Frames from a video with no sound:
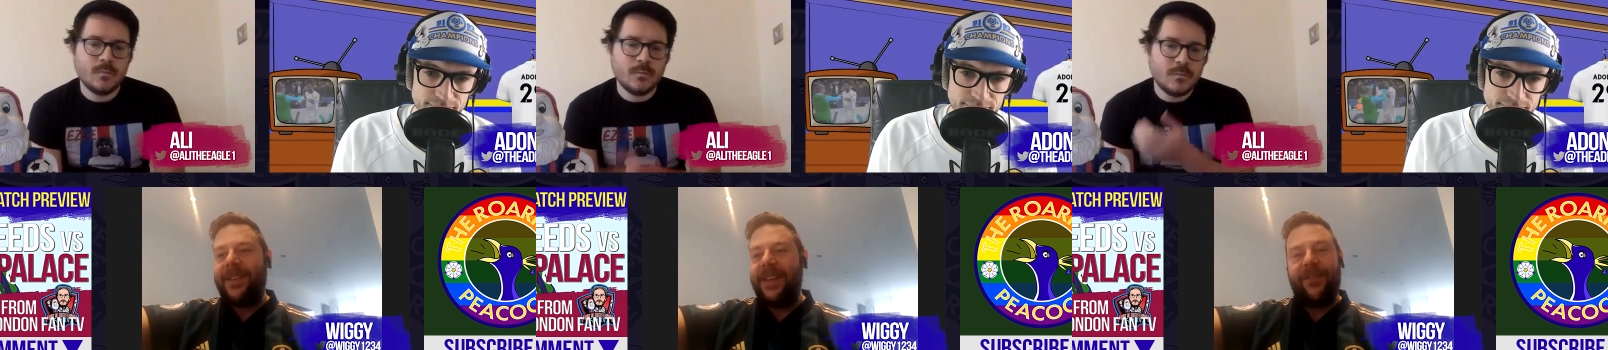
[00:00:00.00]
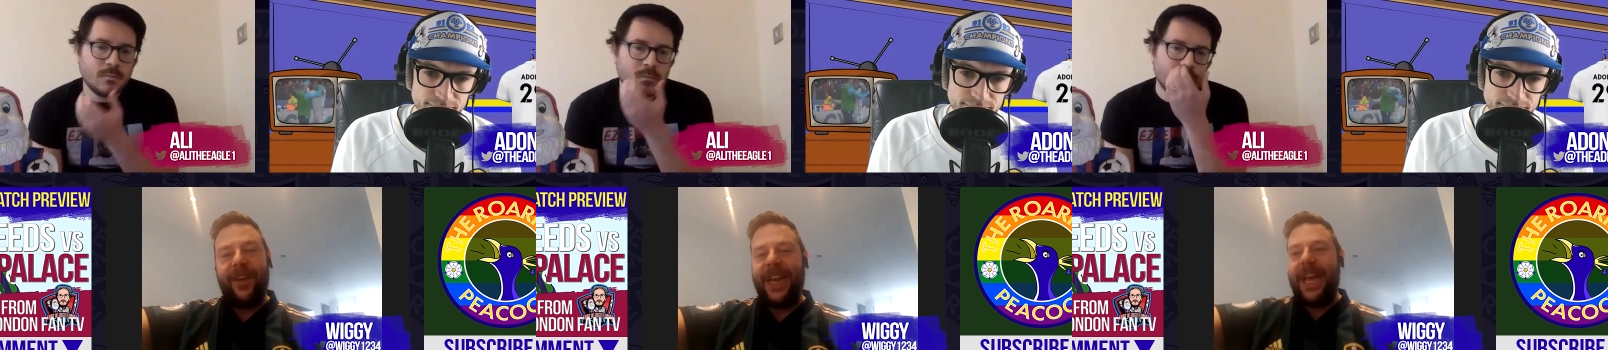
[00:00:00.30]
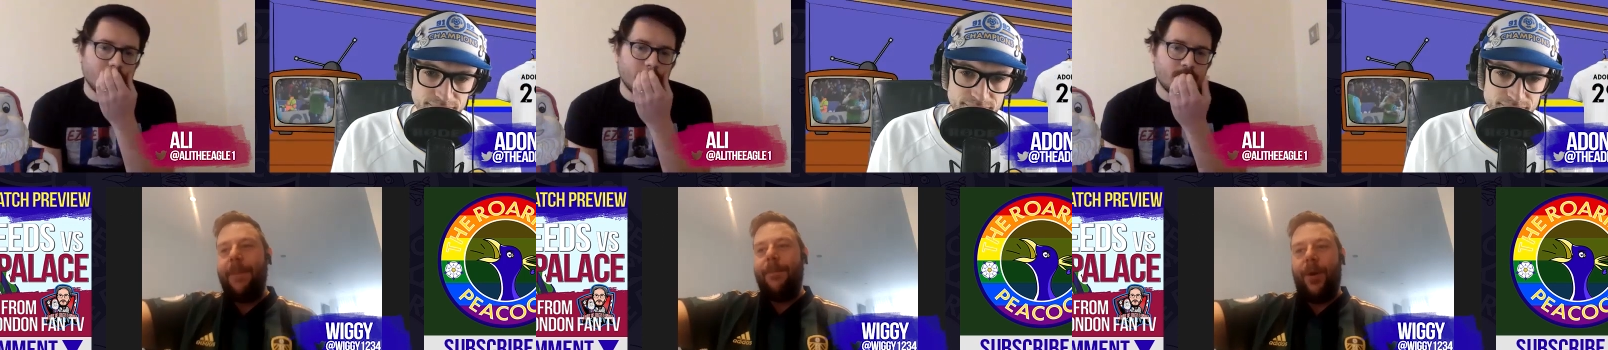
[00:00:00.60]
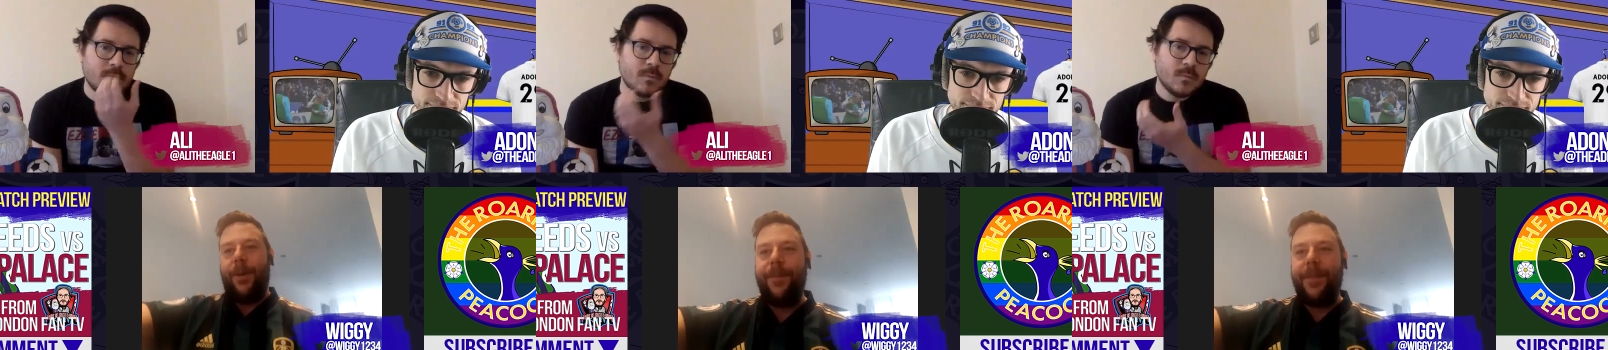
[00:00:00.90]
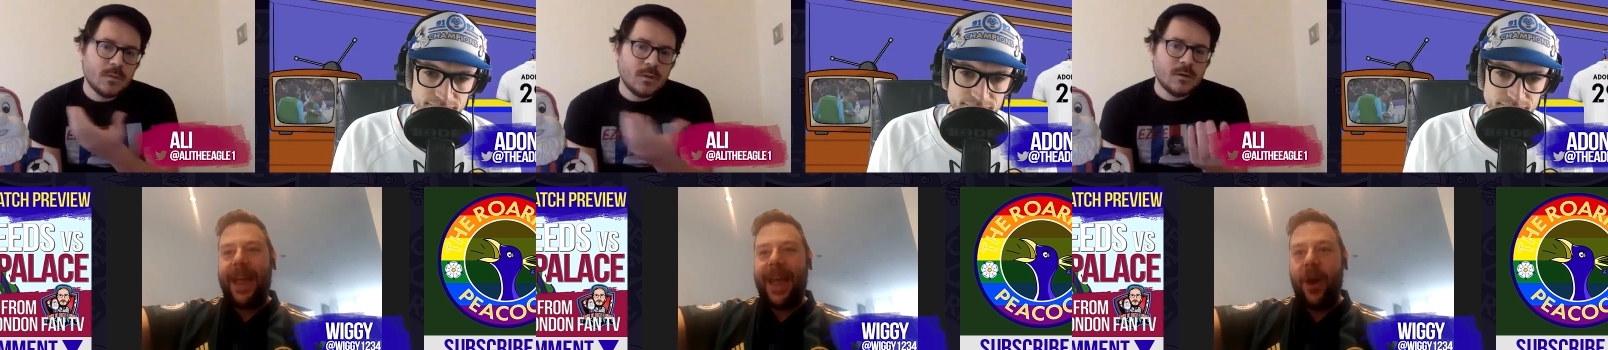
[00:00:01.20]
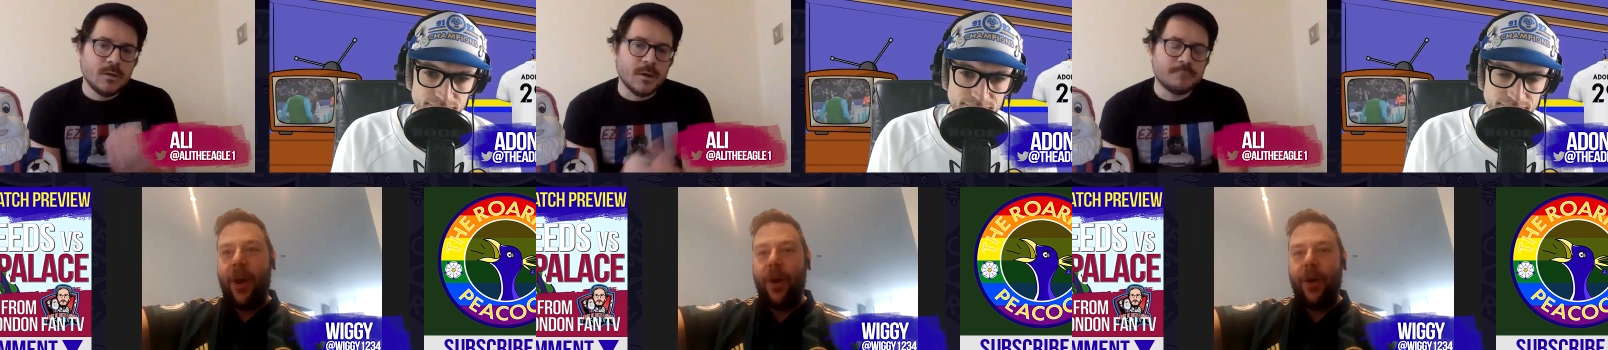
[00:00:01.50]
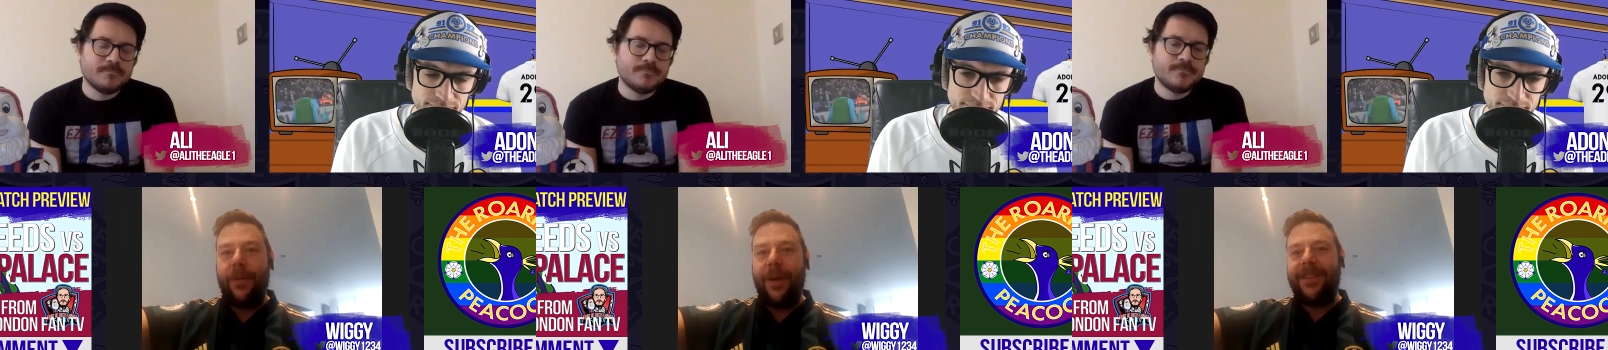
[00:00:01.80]
Speaker 1: it's a different game, but.
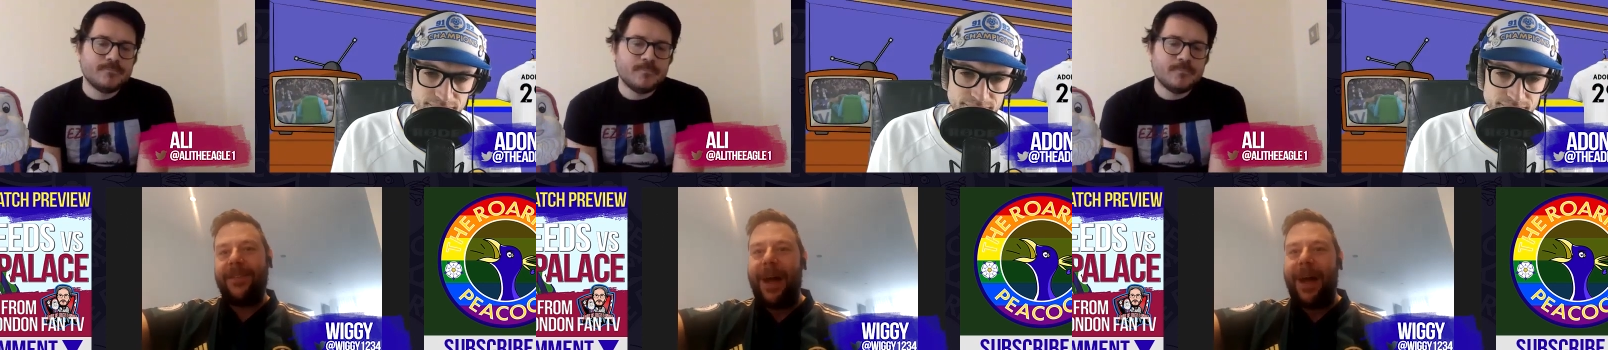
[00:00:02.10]
Eho, it's